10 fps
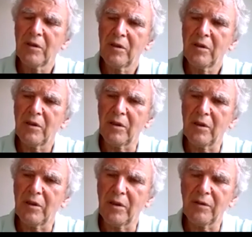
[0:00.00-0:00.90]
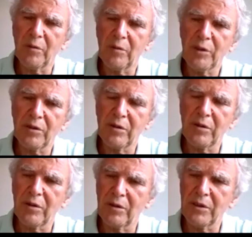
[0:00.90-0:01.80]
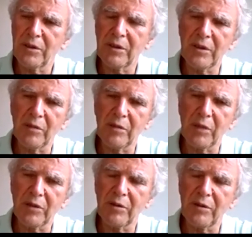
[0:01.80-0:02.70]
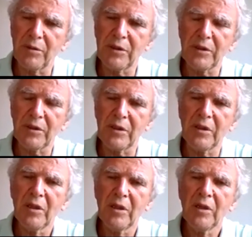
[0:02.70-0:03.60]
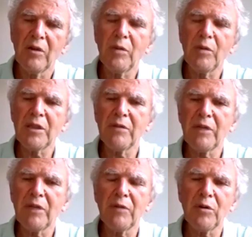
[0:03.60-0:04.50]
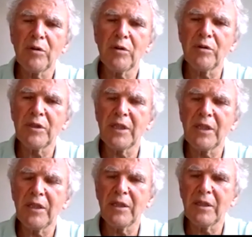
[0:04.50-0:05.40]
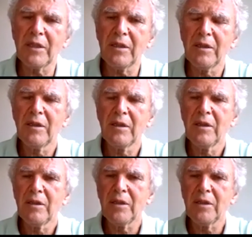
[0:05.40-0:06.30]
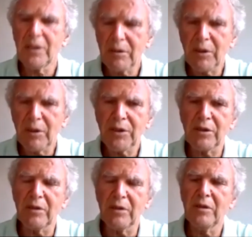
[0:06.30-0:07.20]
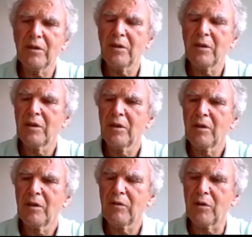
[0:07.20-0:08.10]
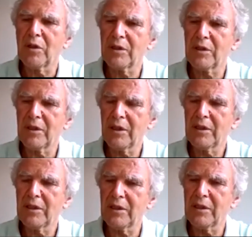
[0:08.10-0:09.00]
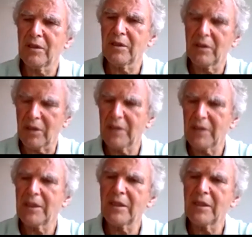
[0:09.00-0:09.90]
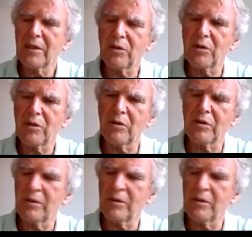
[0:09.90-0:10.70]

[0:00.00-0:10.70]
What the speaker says: information theory technique, by entropy technique. Oh, by the way, I forgot to say that this question for cardinality, I said on the,